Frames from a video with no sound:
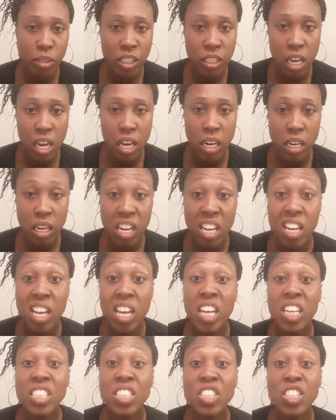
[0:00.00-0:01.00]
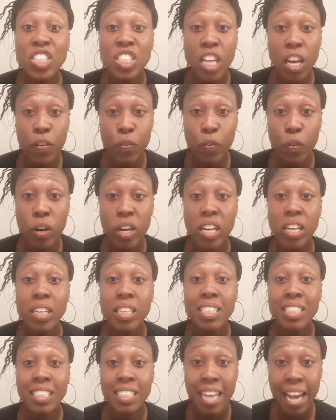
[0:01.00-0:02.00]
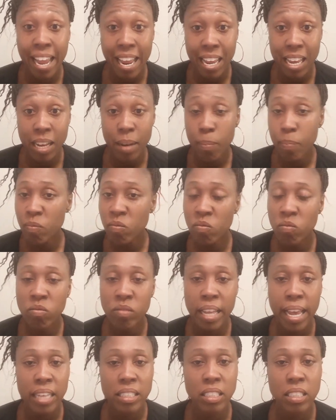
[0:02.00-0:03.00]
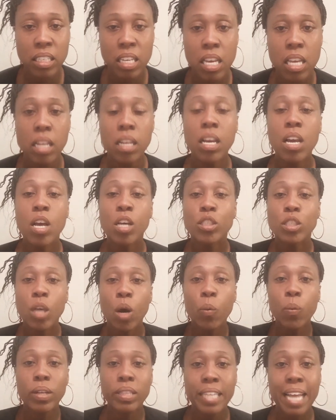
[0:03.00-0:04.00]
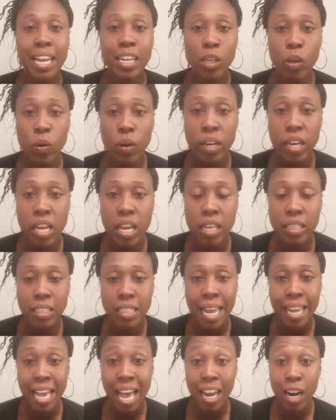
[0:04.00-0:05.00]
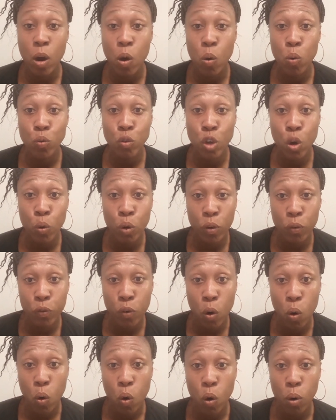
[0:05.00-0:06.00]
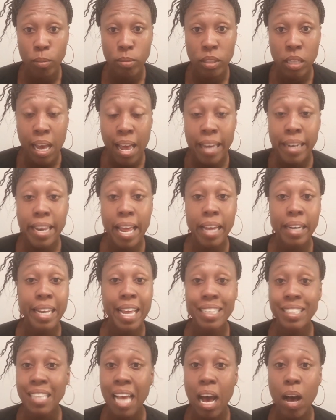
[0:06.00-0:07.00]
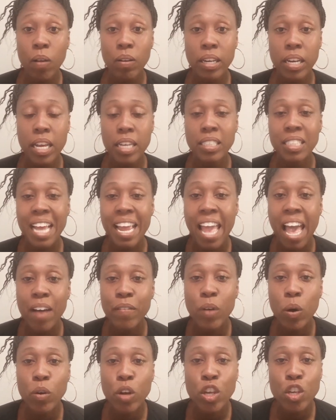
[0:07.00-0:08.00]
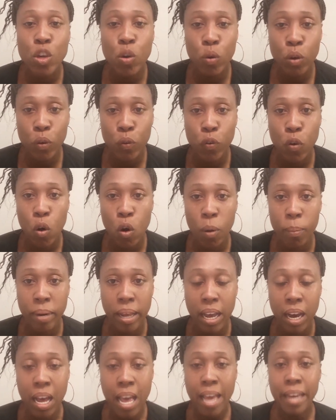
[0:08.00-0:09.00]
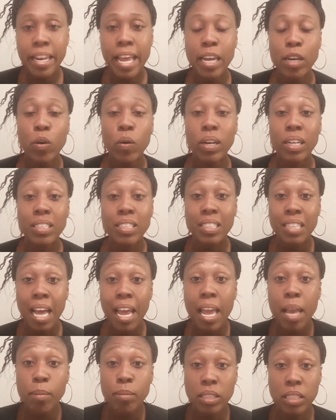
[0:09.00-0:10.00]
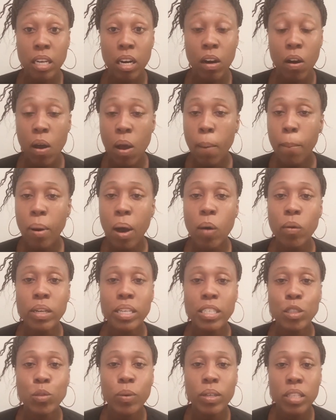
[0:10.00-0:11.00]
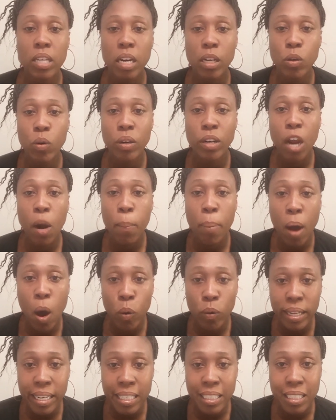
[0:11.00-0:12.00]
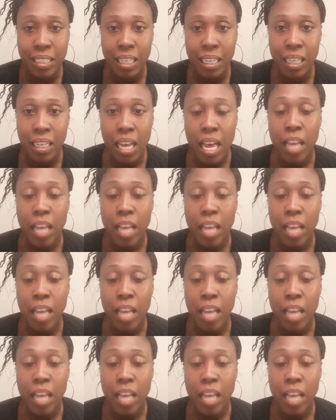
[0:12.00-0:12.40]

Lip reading: shit, different day. That's it. So what they doing is they got on uniforms. That's all it is. They have on a uniform now. They doing the same stuff. Police, what they're doing, they're policing.